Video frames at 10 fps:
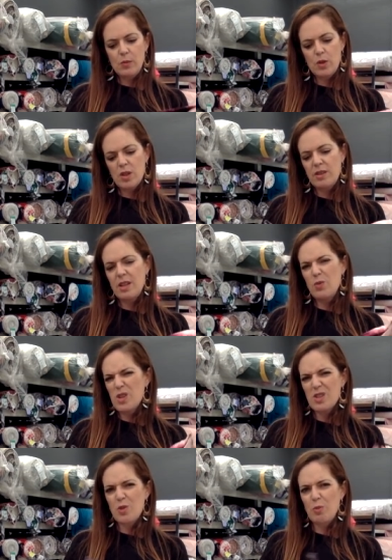which I think
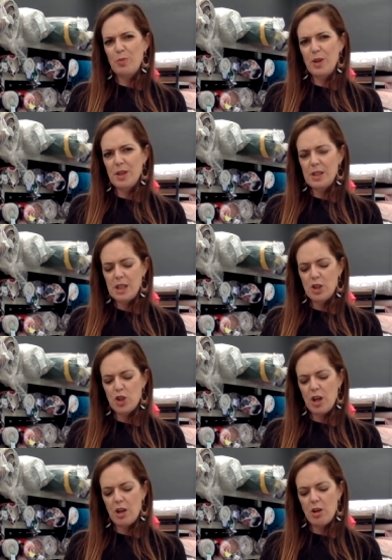we just called burgundy and
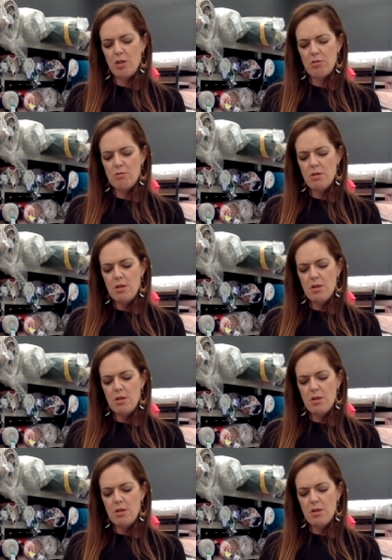charcoal